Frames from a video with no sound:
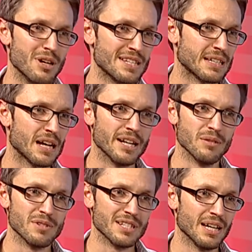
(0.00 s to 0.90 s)
basic
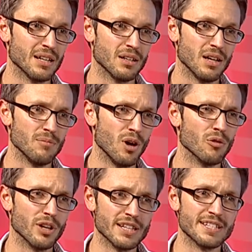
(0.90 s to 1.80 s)
items that
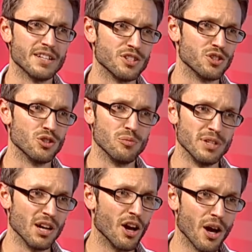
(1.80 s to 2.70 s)
already tend to
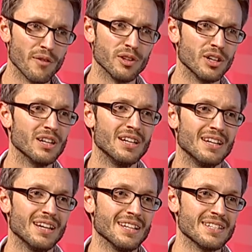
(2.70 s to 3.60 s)
be on offer,
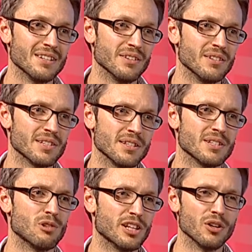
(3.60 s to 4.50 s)
and so
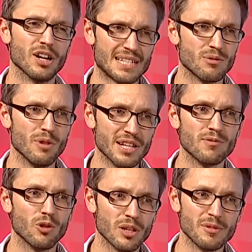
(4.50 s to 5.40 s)
there's really no customer base
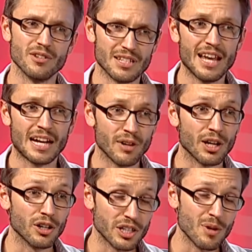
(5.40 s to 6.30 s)
for them. So it's a lack of
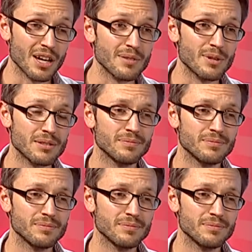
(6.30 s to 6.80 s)
aggregate demand.